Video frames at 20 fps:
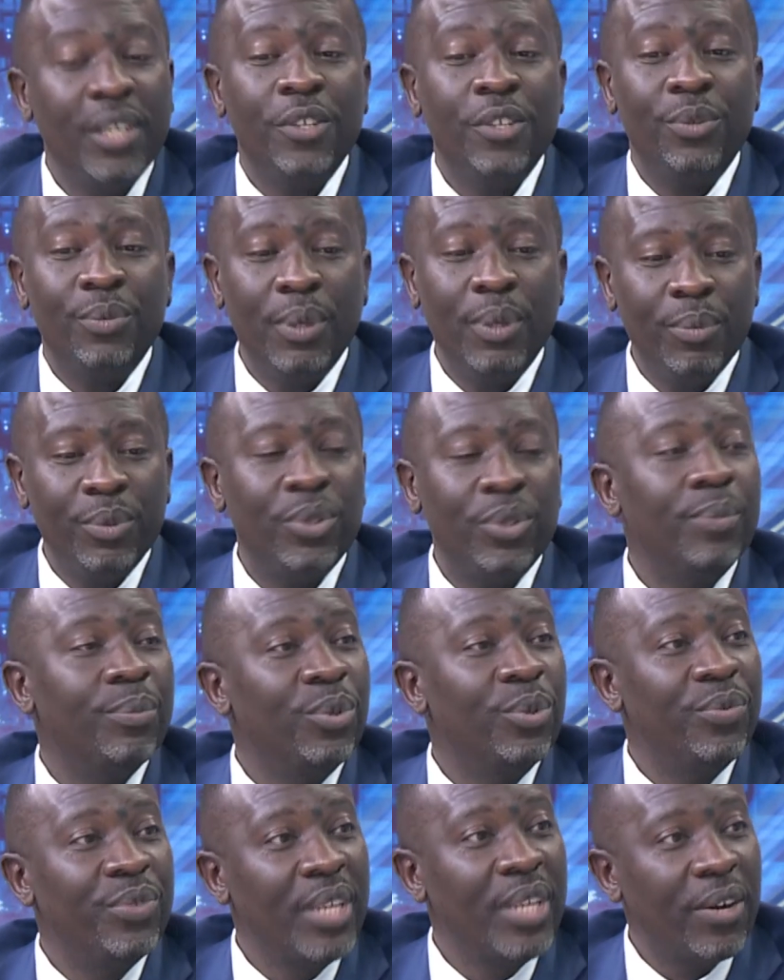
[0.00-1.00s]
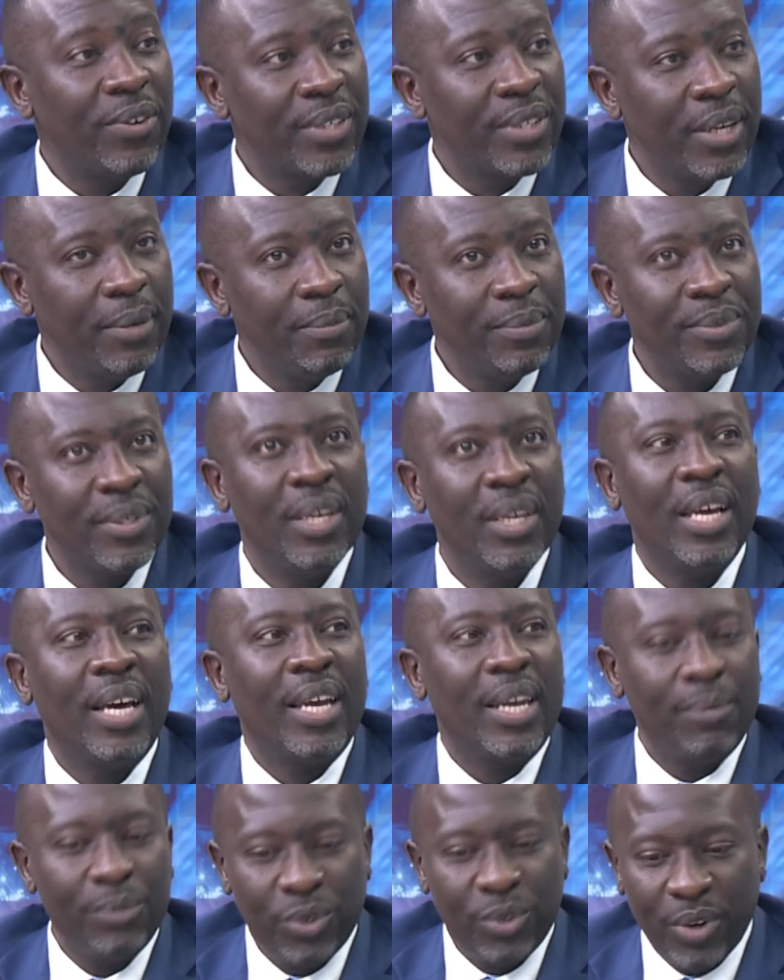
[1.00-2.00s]
to be able to improve the outcomes.
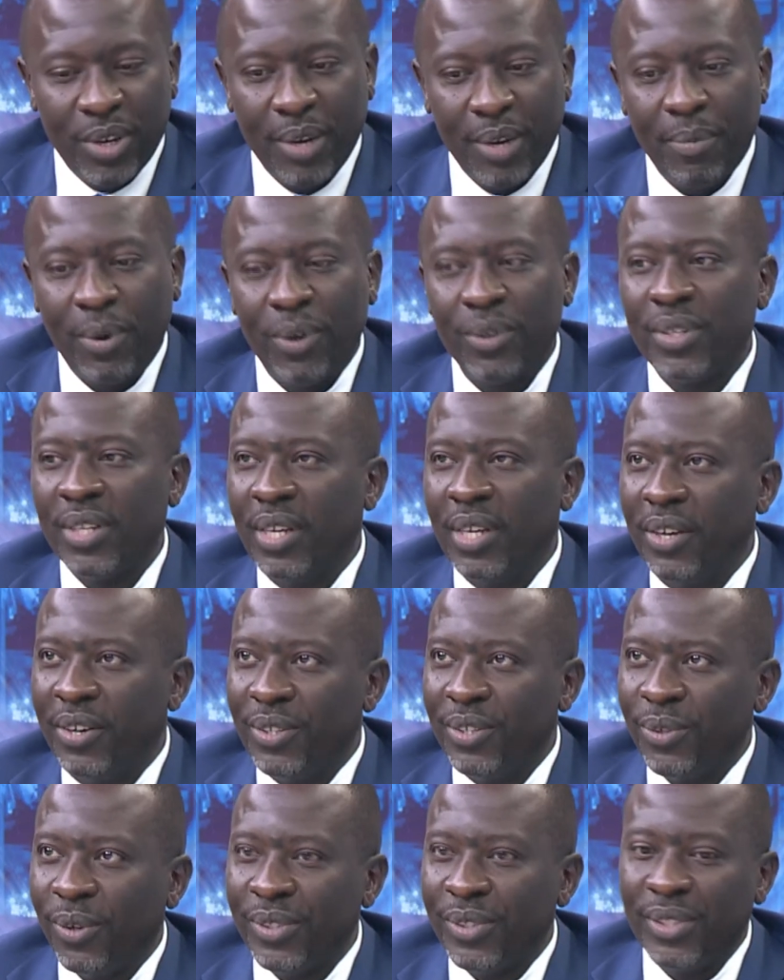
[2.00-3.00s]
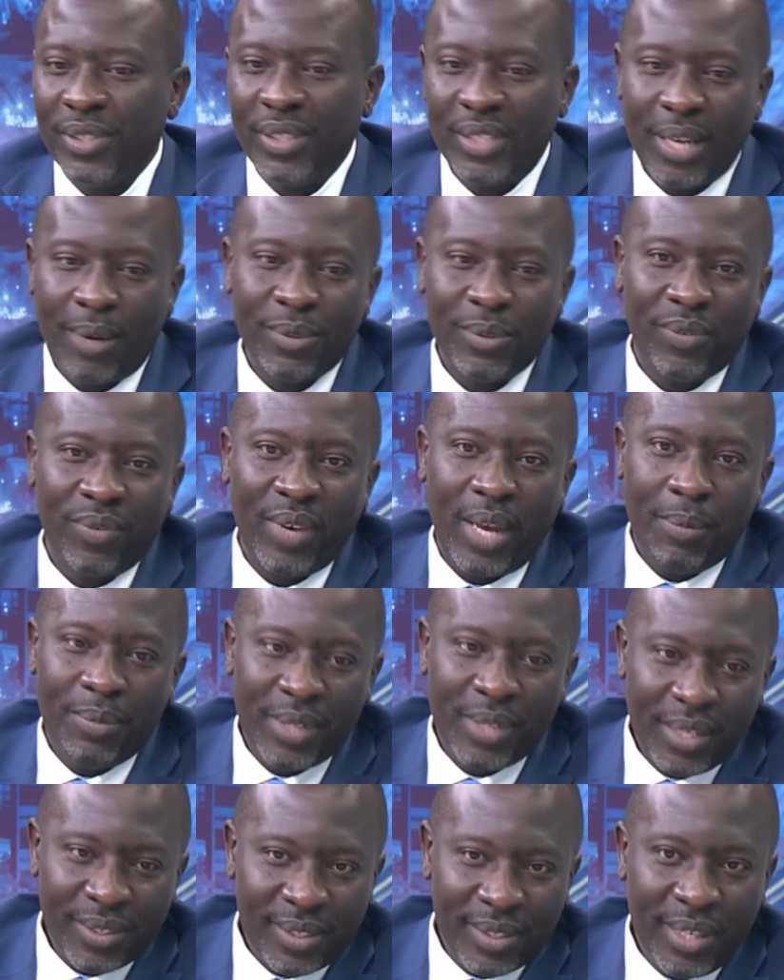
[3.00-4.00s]
And I'm talking about resources in terms of lab
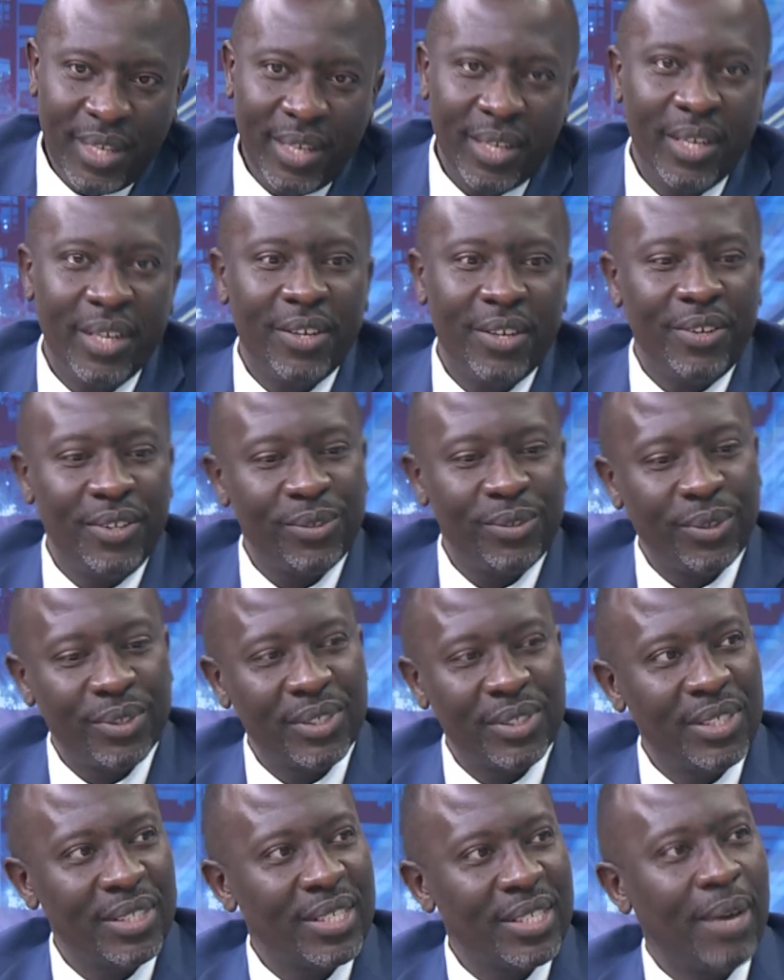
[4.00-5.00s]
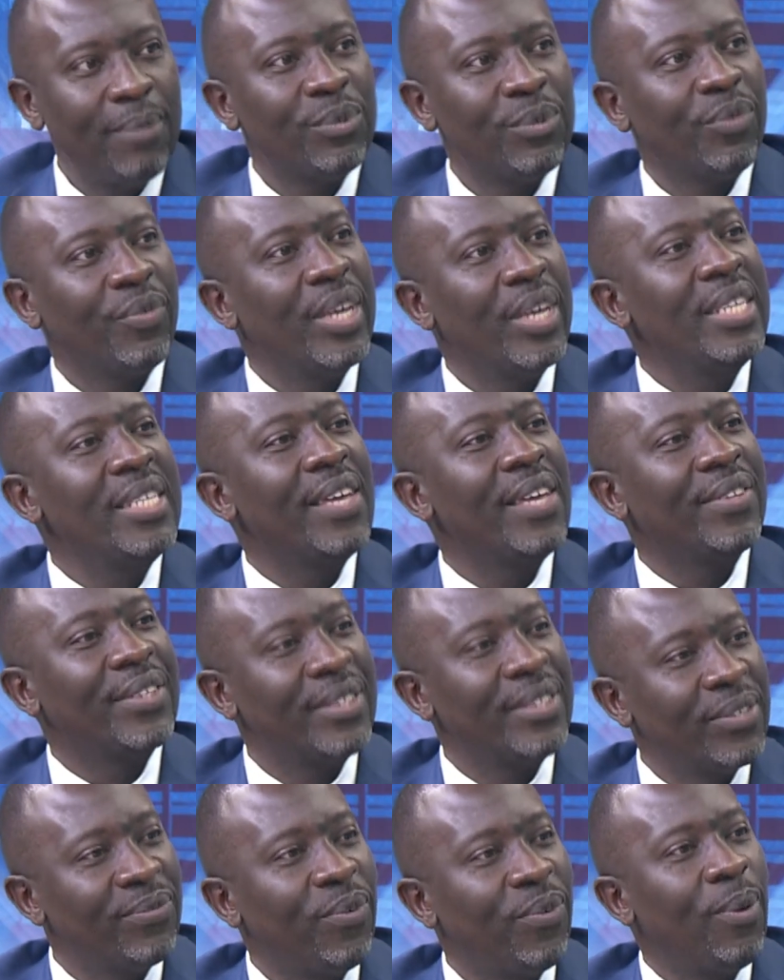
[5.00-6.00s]
testing, resources in terms of any other
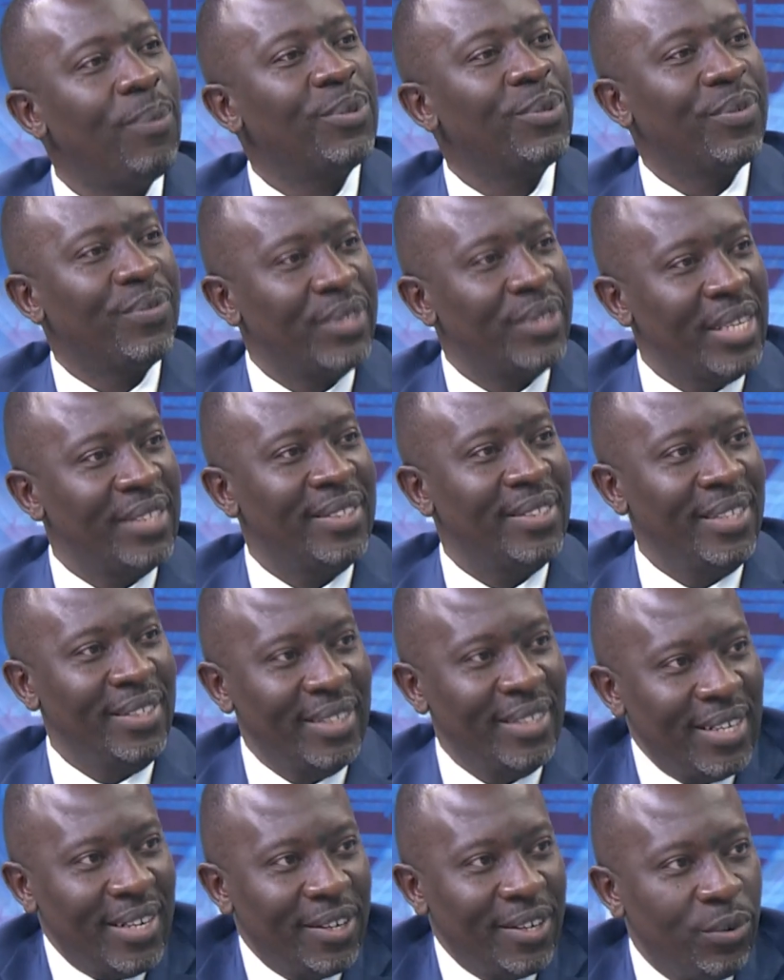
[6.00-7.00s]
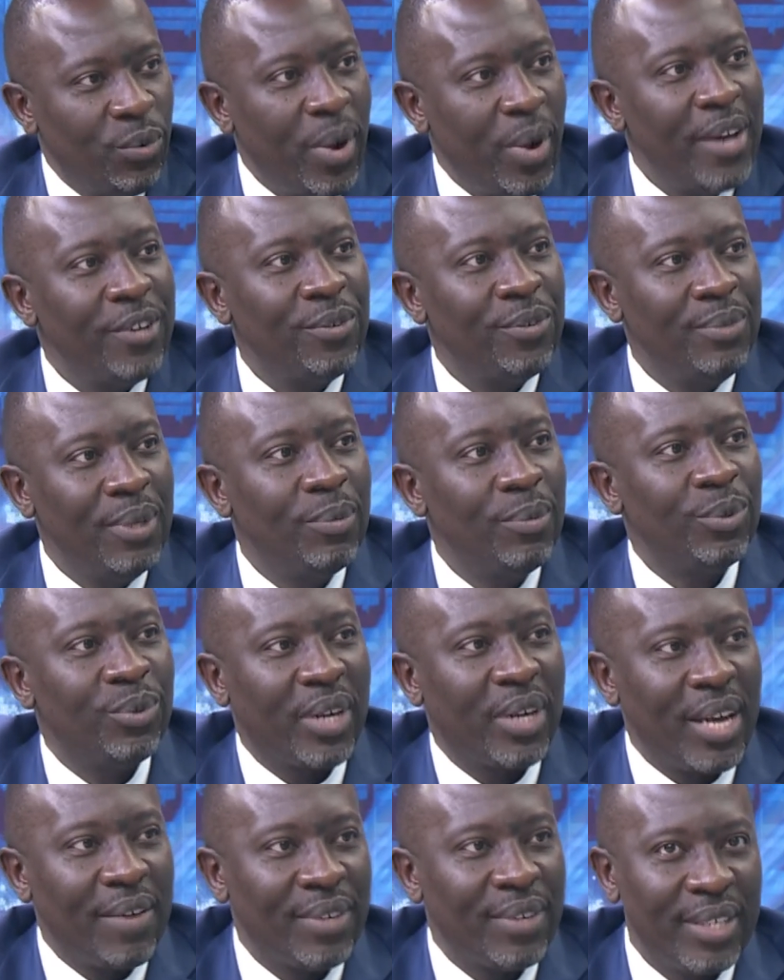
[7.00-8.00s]
forms of testing that are required to be able
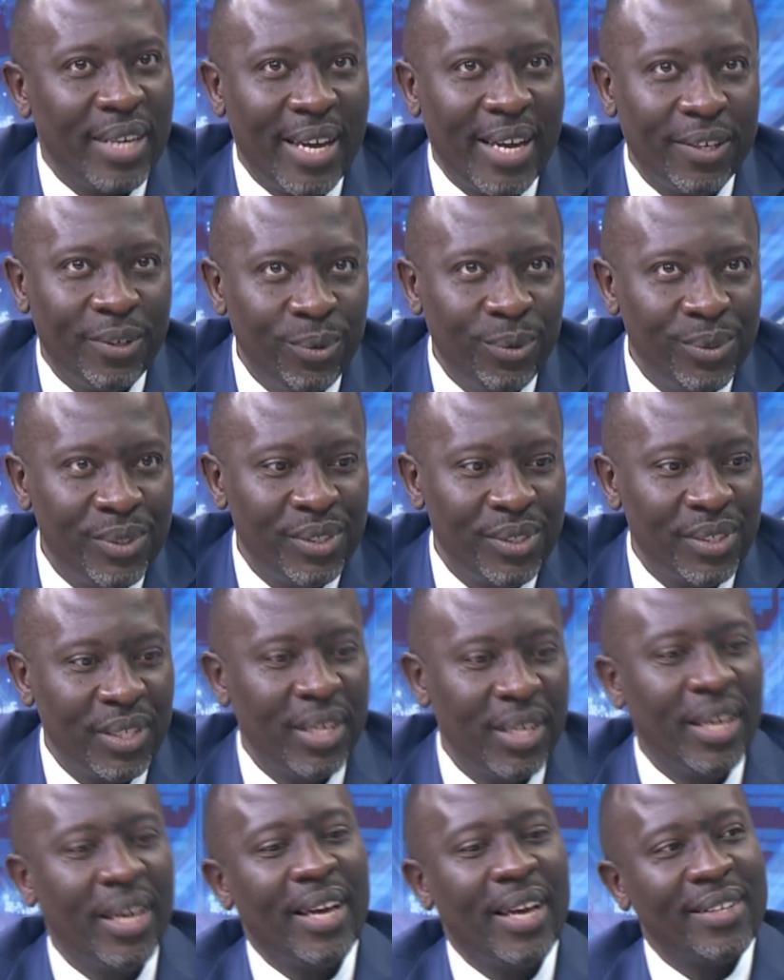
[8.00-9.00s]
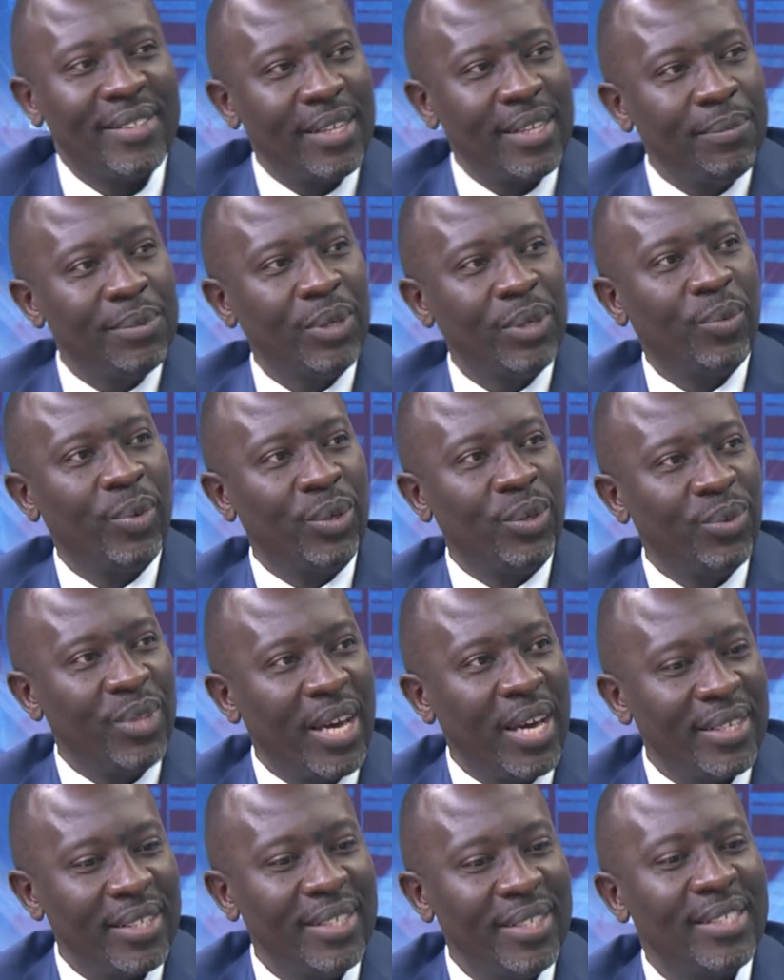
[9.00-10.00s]
to arrive at a diagnosis, and subsequent to
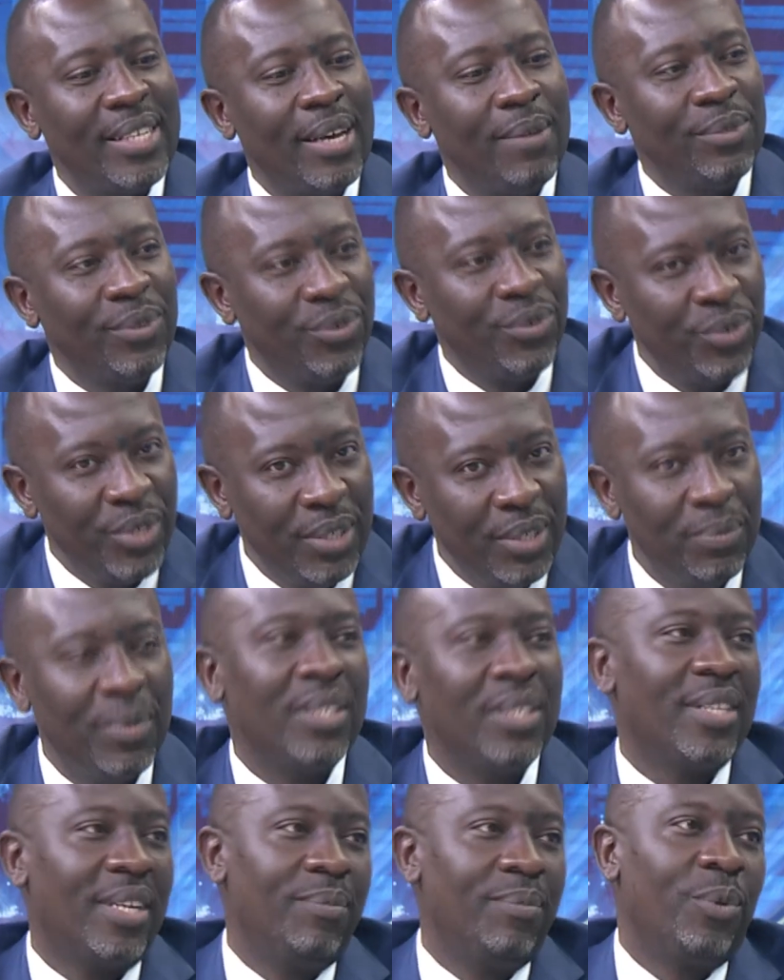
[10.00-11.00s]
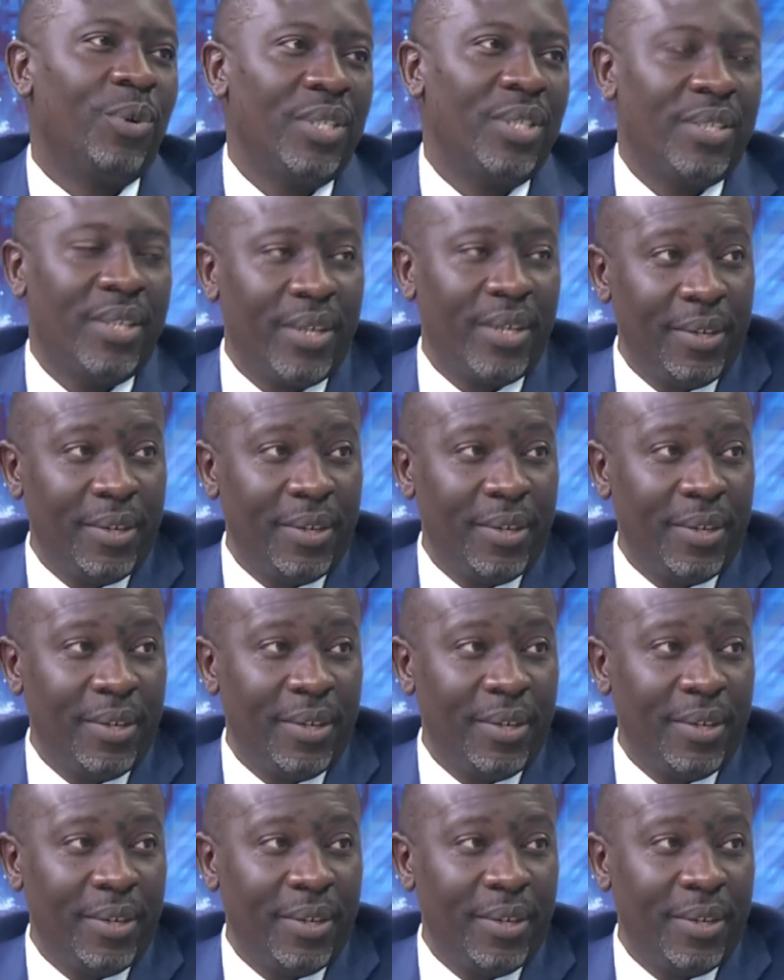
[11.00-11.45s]
that, in terms of treatment and monitoring.